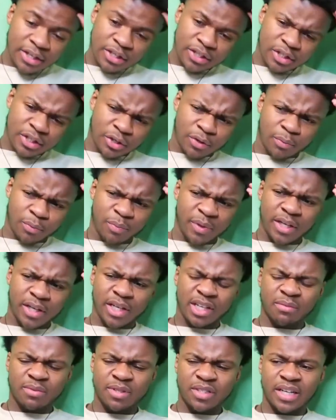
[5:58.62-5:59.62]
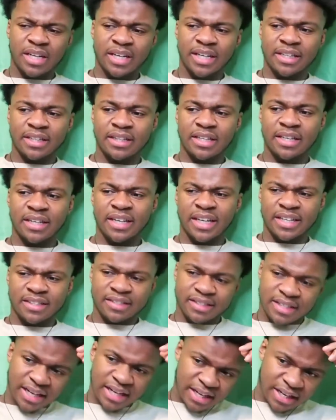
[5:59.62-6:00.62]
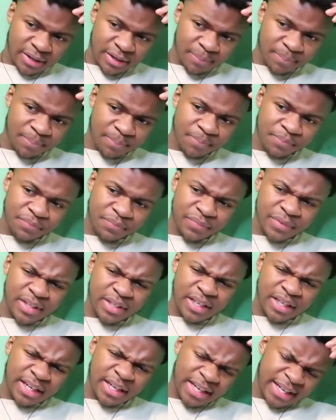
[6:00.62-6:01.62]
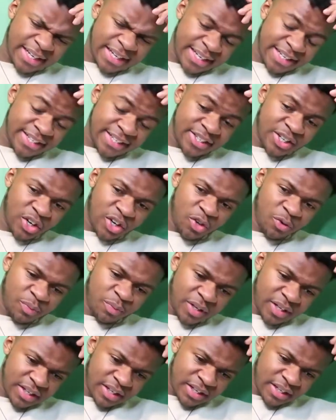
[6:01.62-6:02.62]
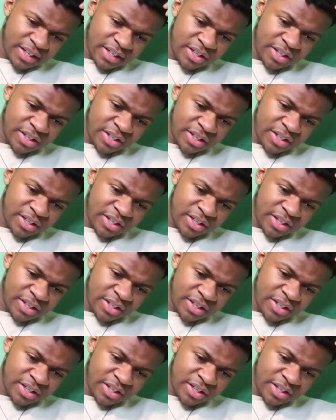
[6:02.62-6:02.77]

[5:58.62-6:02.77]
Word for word: So me and him studied the next day, and he told me.